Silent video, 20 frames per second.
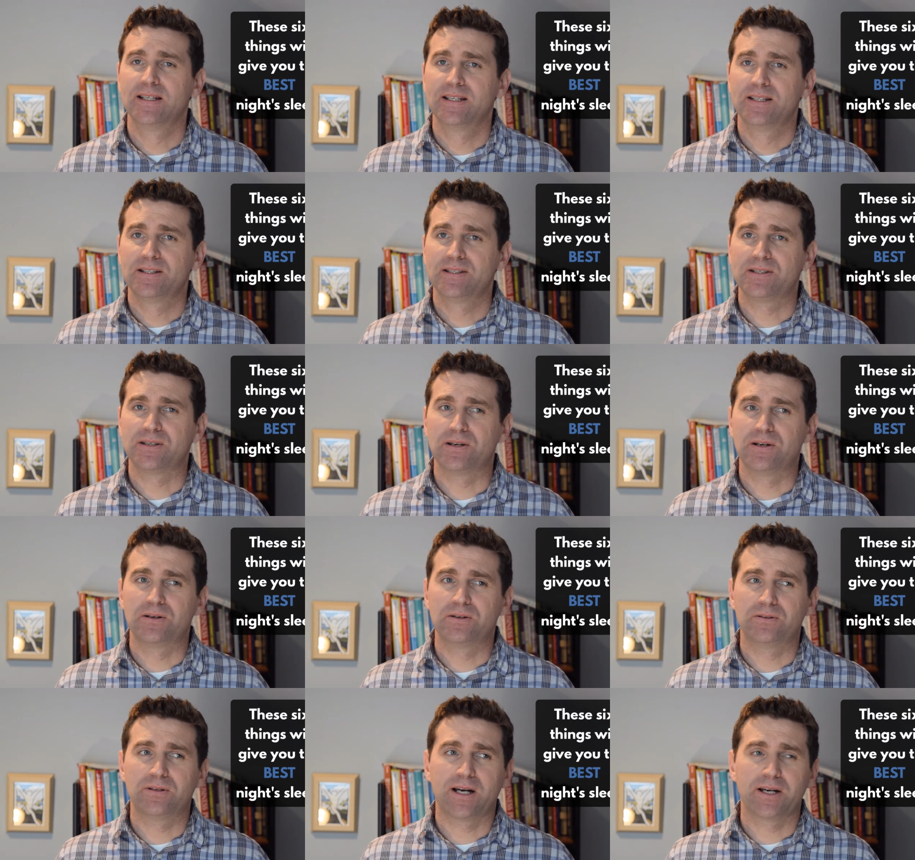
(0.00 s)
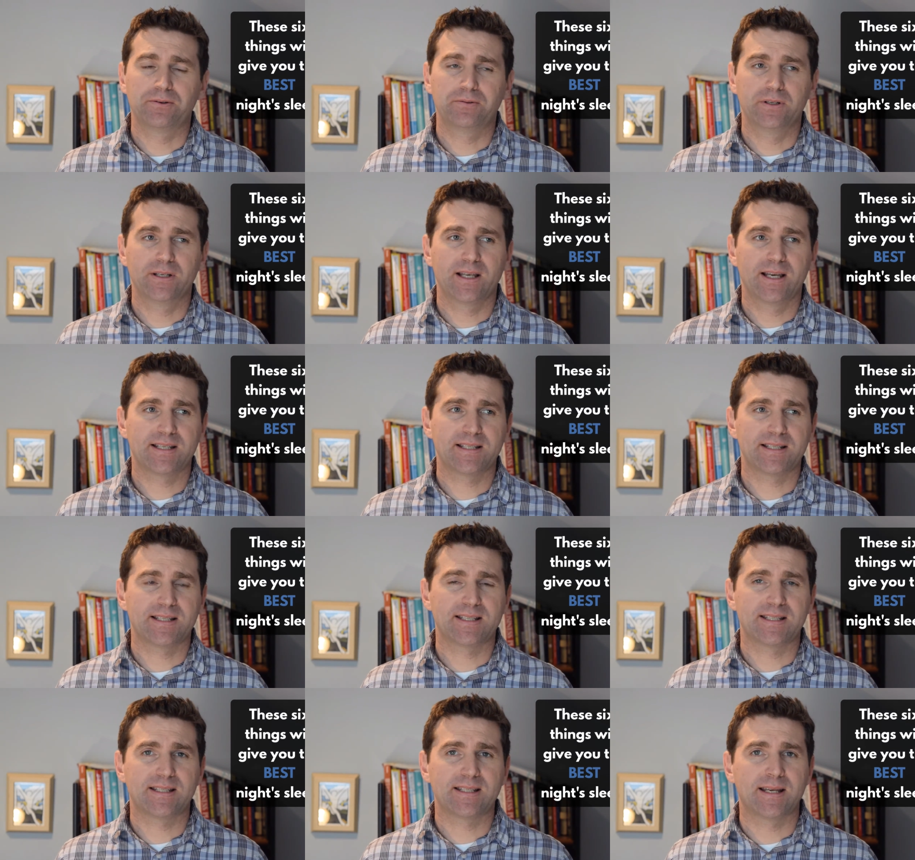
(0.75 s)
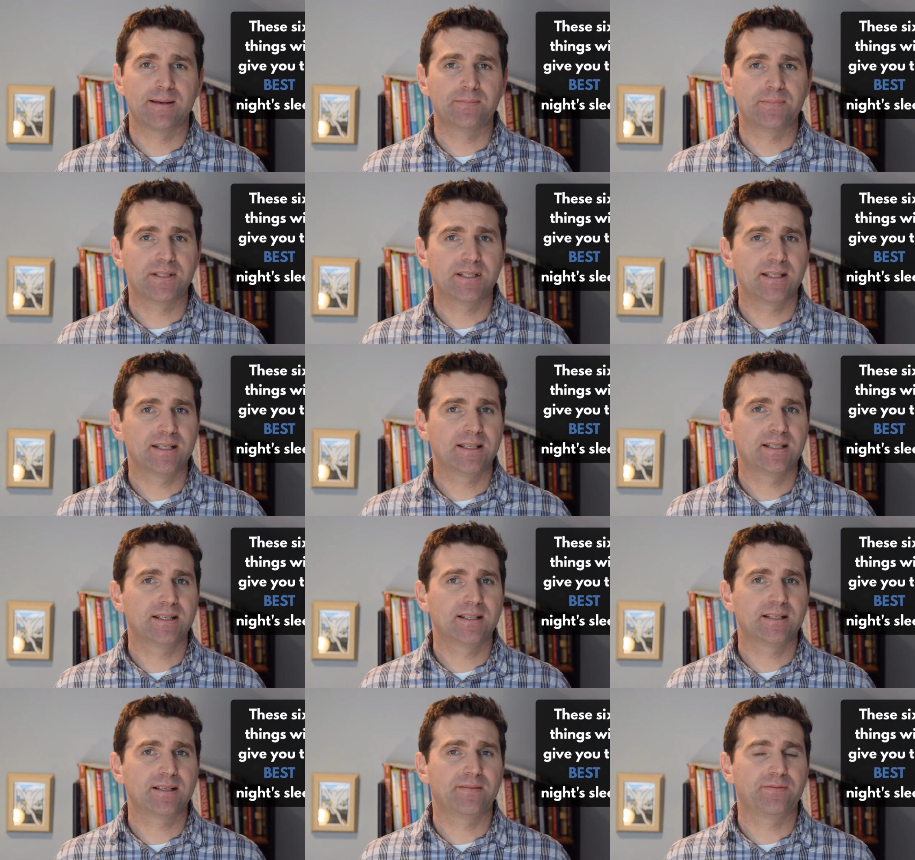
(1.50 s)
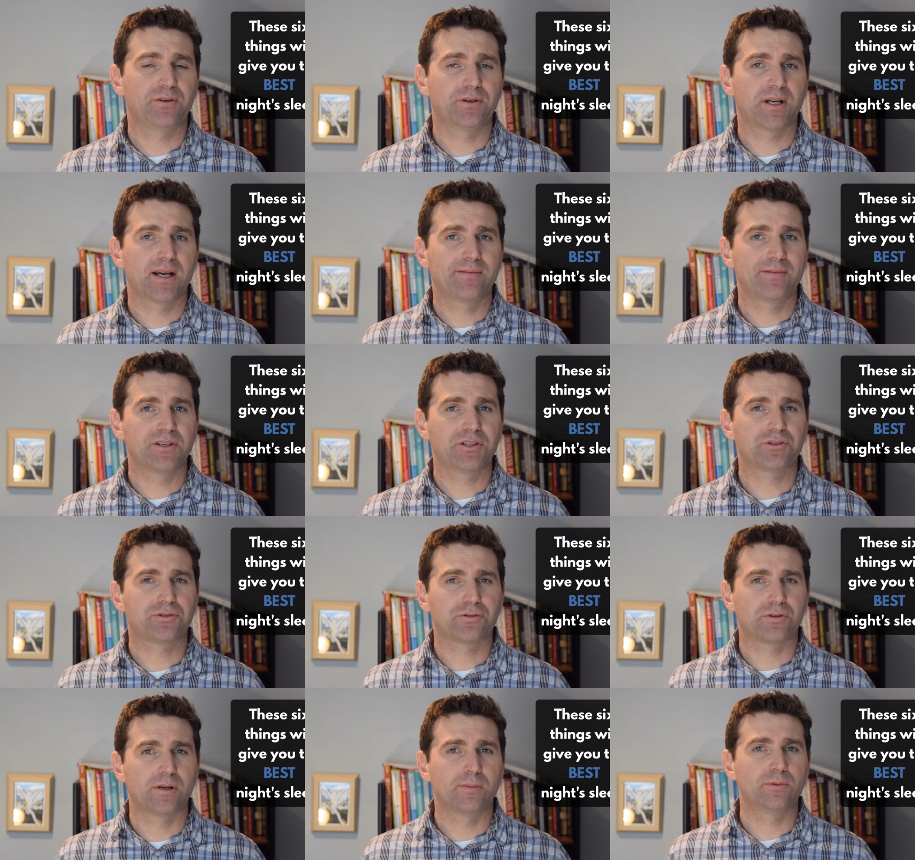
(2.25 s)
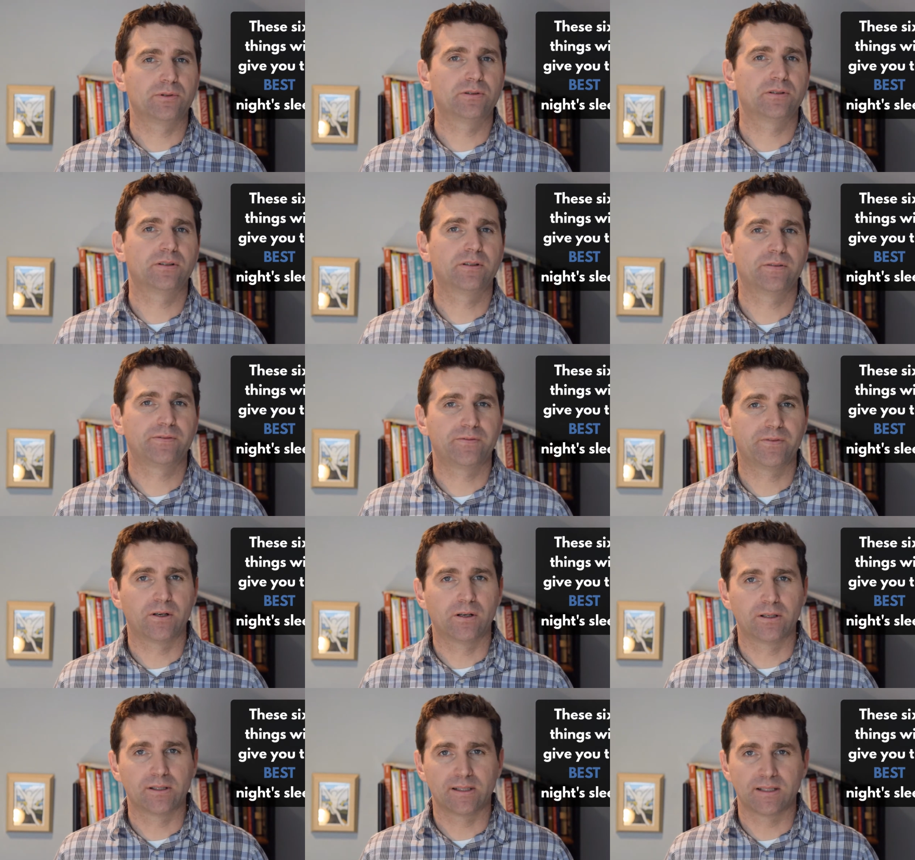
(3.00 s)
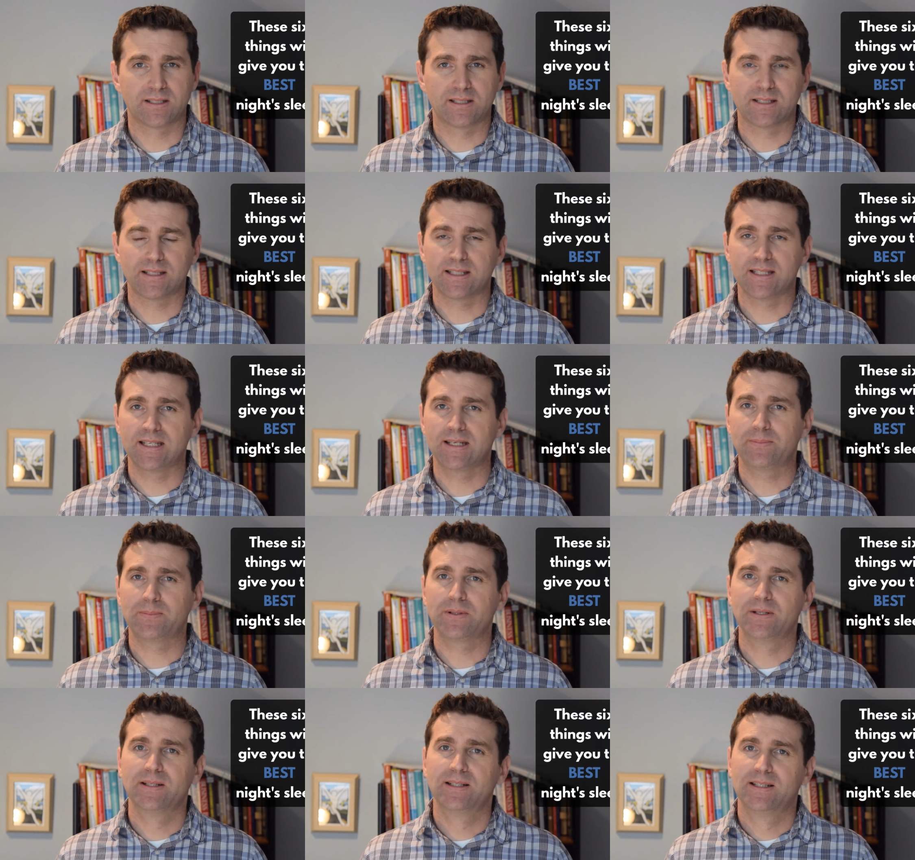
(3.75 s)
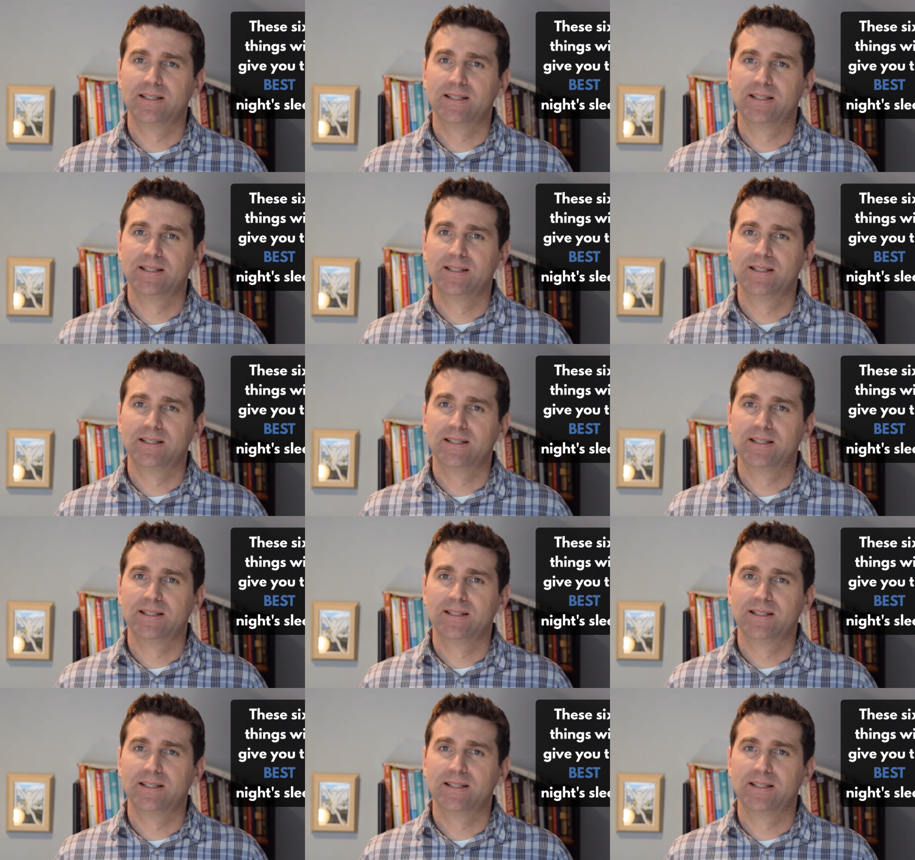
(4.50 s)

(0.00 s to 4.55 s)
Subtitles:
So I realize it's tempting if you're having trouble falling asleep